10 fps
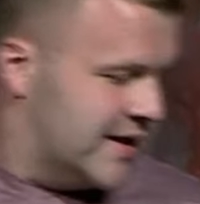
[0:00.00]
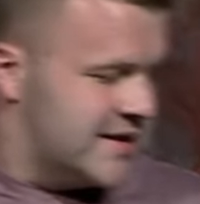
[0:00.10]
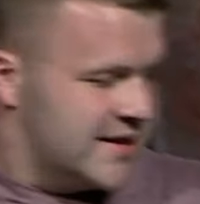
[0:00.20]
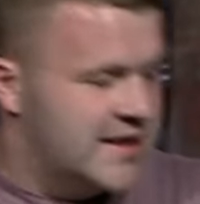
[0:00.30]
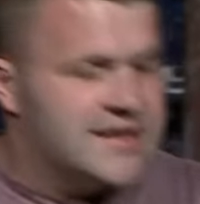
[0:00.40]
And
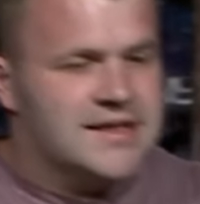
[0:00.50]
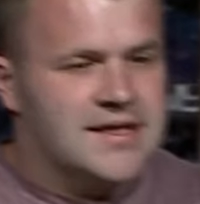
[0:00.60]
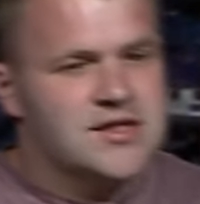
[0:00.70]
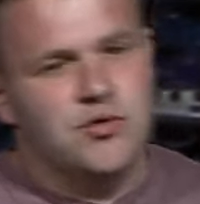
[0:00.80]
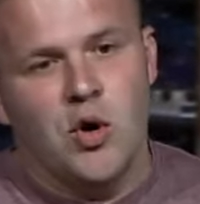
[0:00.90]

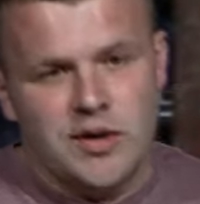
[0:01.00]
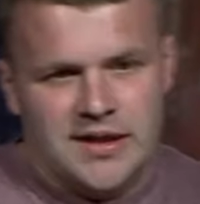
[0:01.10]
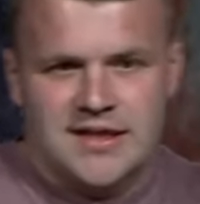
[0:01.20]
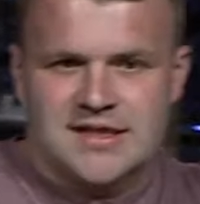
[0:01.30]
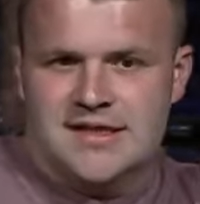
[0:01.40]
he's
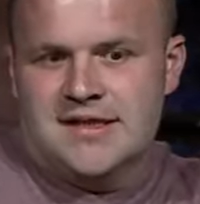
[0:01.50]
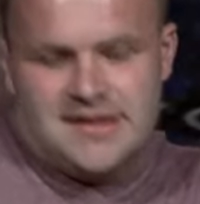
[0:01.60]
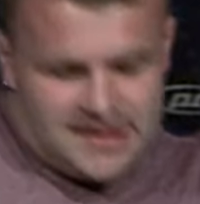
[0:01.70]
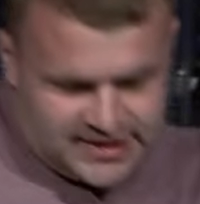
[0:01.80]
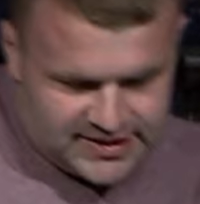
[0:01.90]
quoting this in the
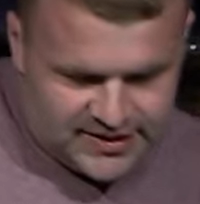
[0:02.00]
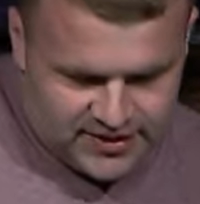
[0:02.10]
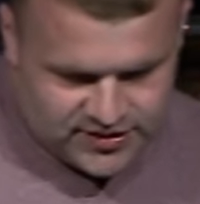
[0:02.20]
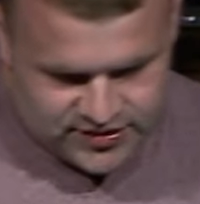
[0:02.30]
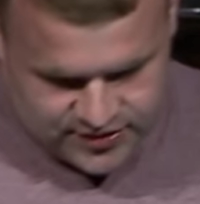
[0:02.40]

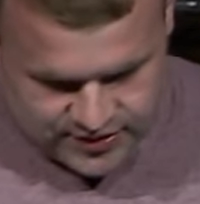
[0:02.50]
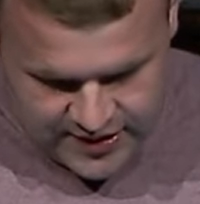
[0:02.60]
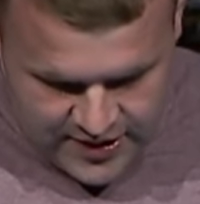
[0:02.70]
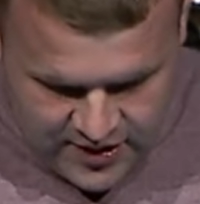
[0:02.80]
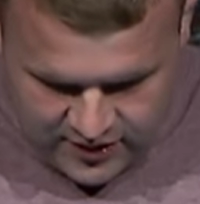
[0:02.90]
1600s,
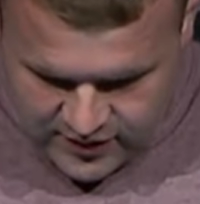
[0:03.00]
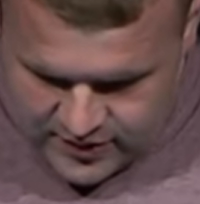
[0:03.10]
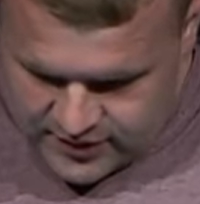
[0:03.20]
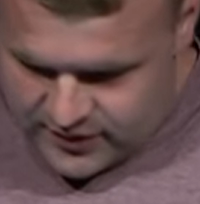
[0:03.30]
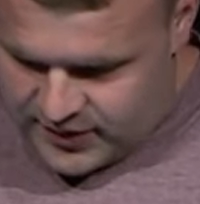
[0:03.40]

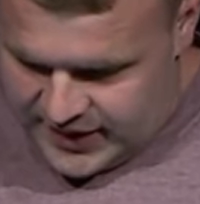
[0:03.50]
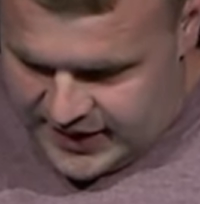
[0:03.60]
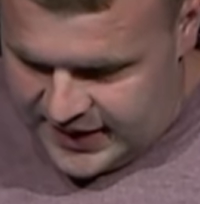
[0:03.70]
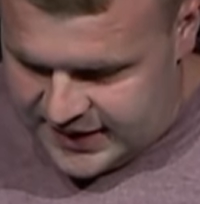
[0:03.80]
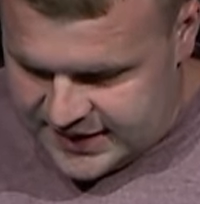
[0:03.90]

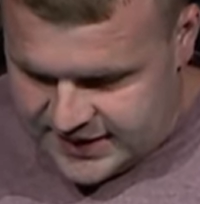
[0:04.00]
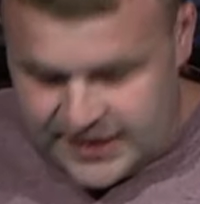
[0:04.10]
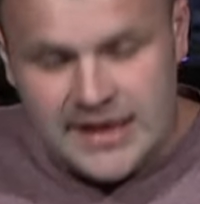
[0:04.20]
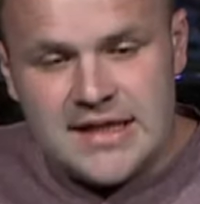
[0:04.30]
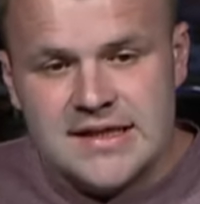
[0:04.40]
and he
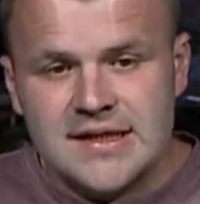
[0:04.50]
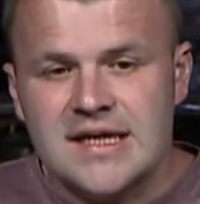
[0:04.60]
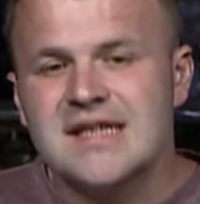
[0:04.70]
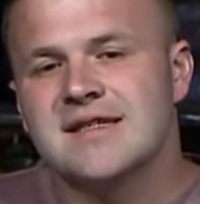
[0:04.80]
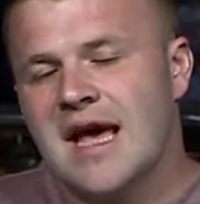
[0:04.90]

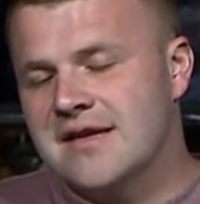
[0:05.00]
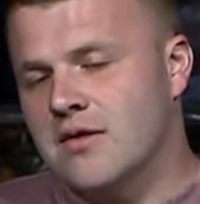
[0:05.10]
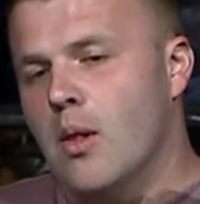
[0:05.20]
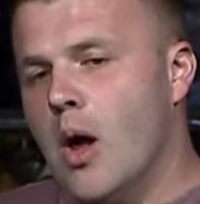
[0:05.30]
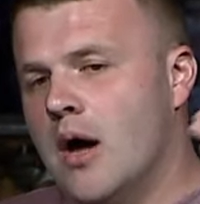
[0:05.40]

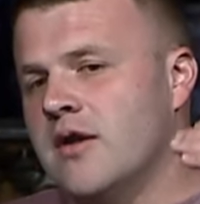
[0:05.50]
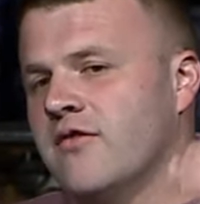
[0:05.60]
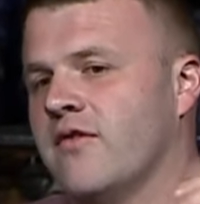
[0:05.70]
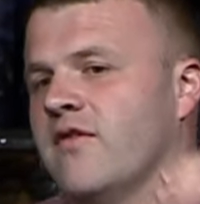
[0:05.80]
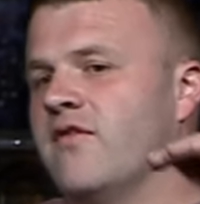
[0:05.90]
has a lot
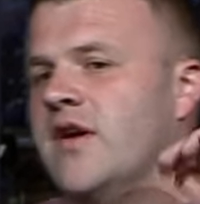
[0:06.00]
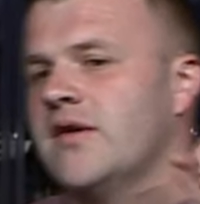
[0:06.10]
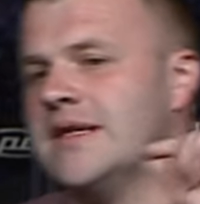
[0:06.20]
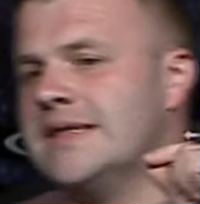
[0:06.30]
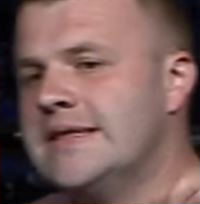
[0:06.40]
of
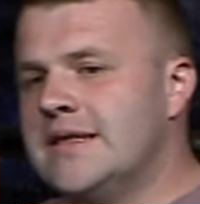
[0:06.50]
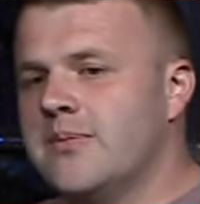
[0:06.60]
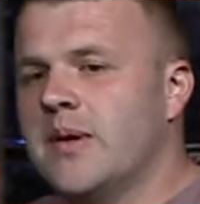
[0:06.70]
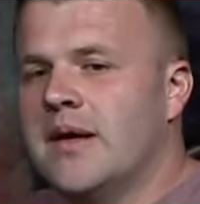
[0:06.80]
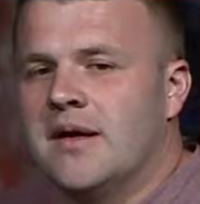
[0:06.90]
very
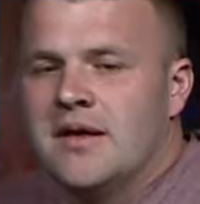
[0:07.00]
deep